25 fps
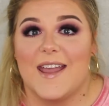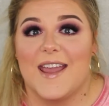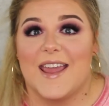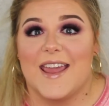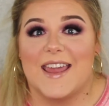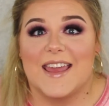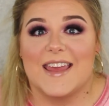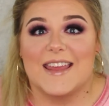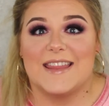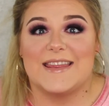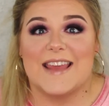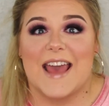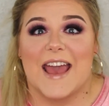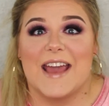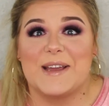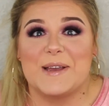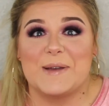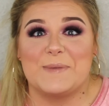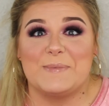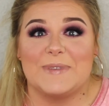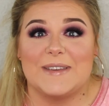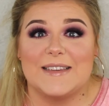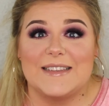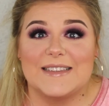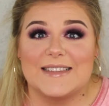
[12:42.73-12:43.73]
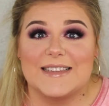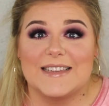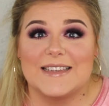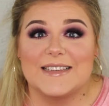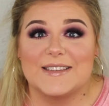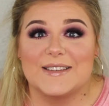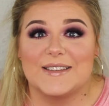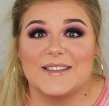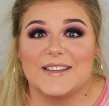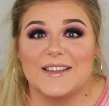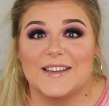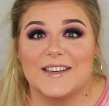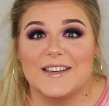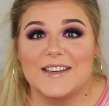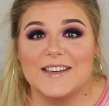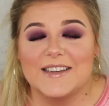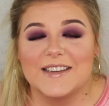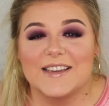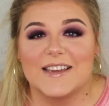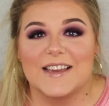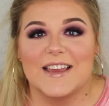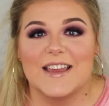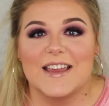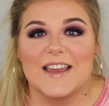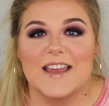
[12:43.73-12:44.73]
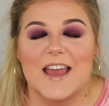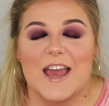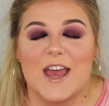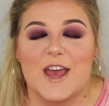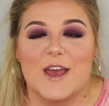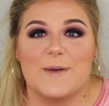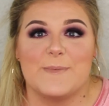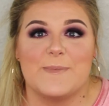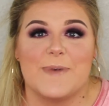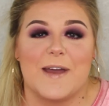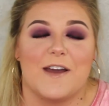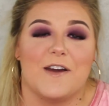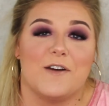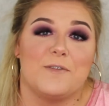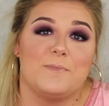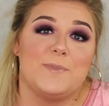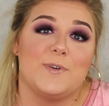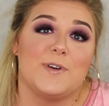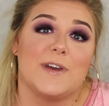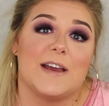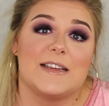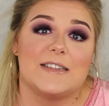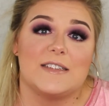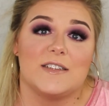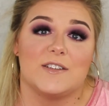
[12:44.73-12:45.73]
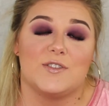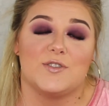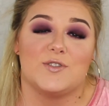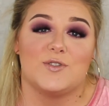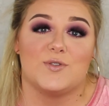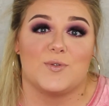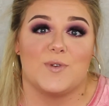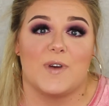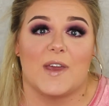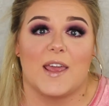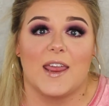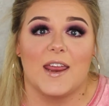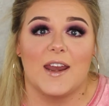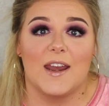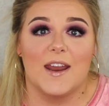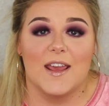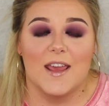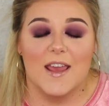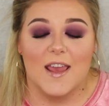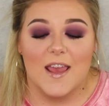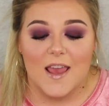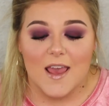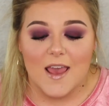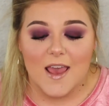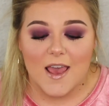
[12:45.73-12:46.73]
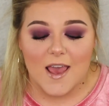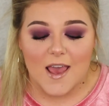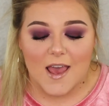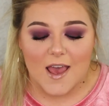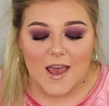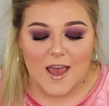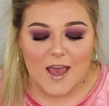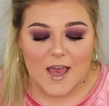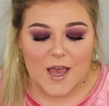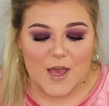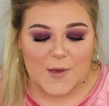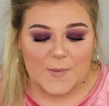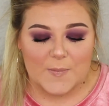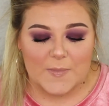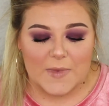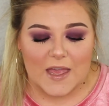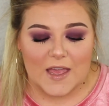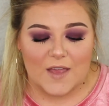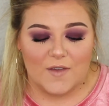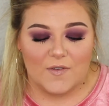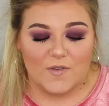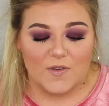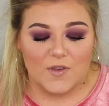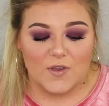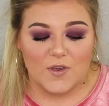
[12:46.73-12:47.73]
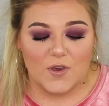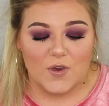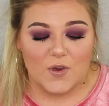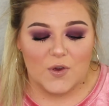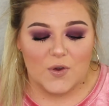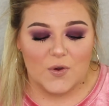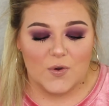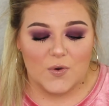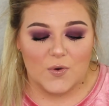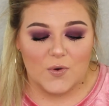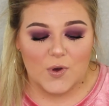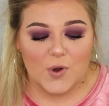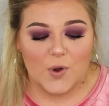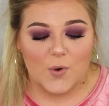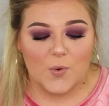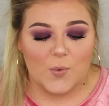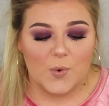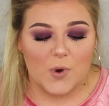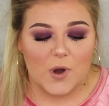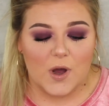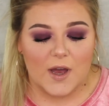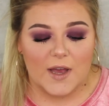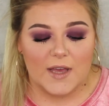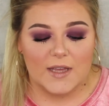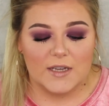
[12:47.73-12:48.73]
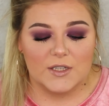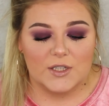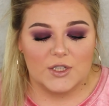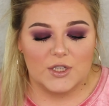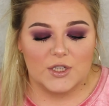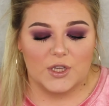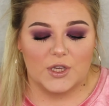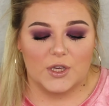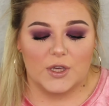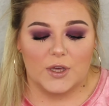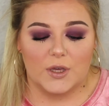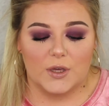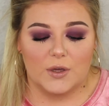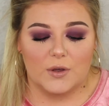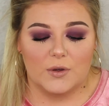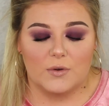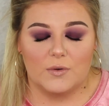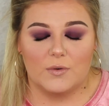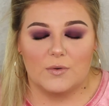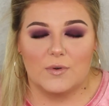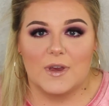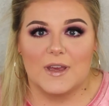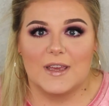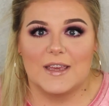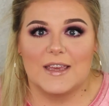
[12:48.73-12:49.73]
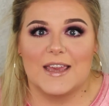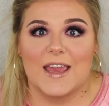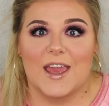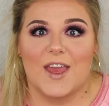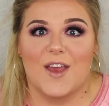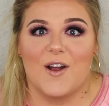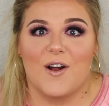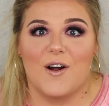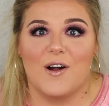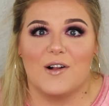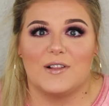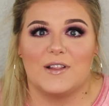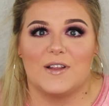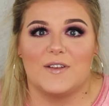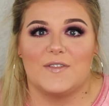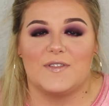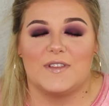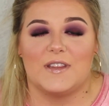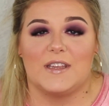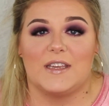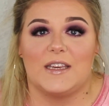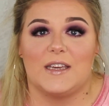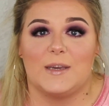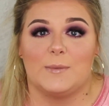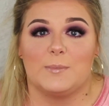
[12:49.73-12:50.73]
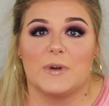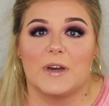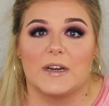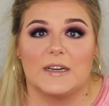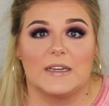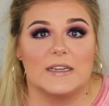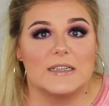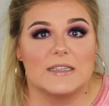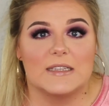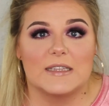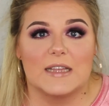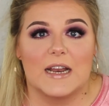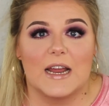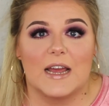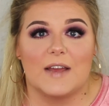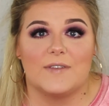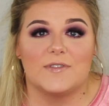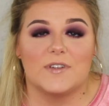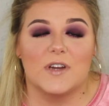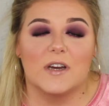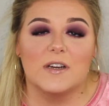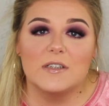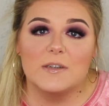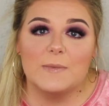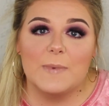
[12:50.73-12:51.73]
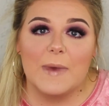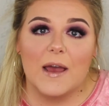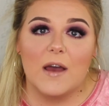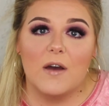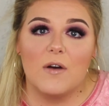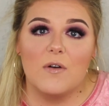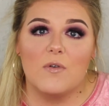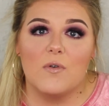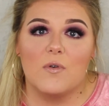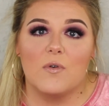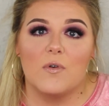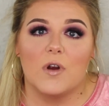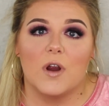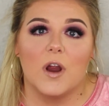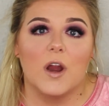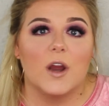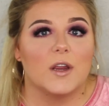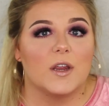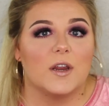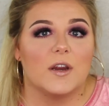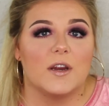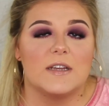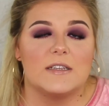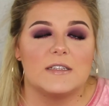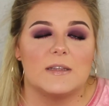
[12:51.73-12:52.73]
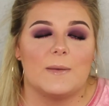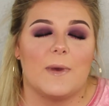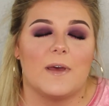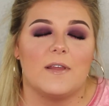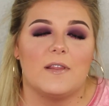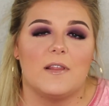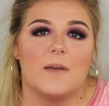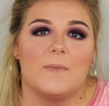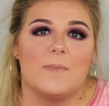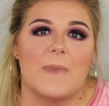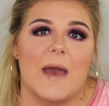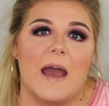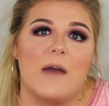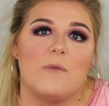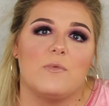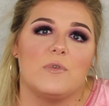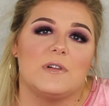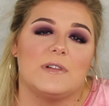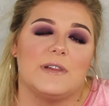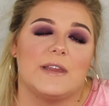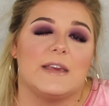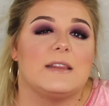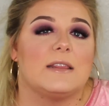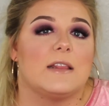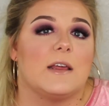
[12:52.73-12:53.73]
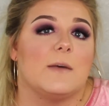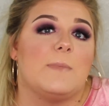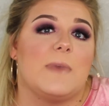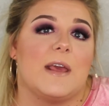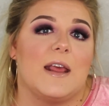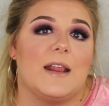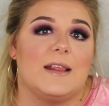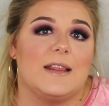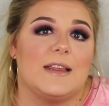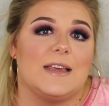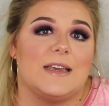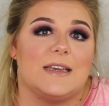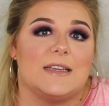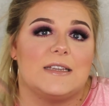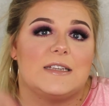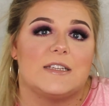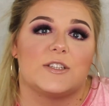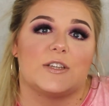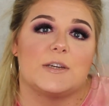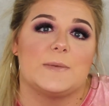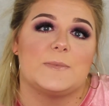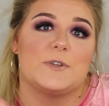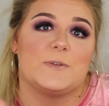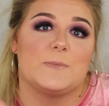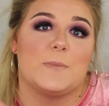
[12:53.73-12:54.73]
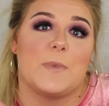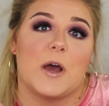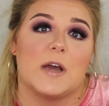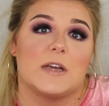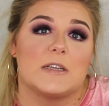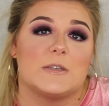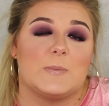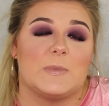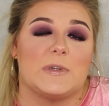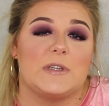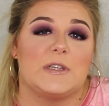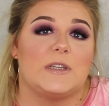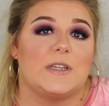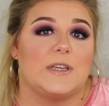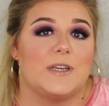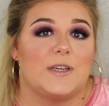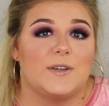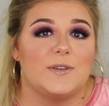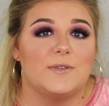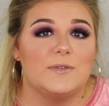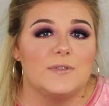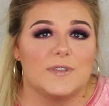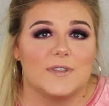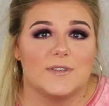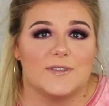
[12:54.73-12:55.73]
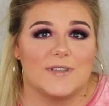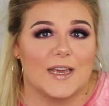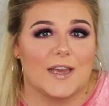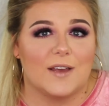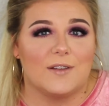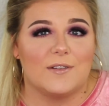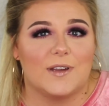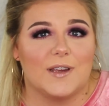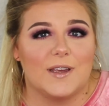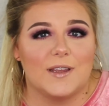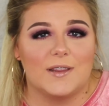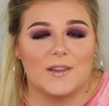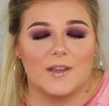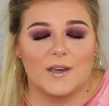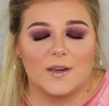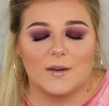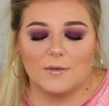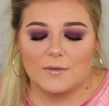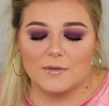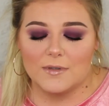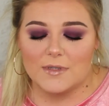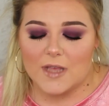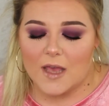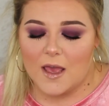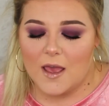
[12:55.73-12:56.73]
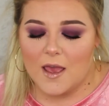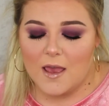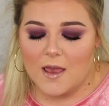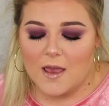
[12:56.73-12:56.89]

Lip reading: and that completes this look. I hope you guys enjoyed. If you want to get all of the products that I've talked about or are curious about them, I will link them in the description box below, so take a look at those.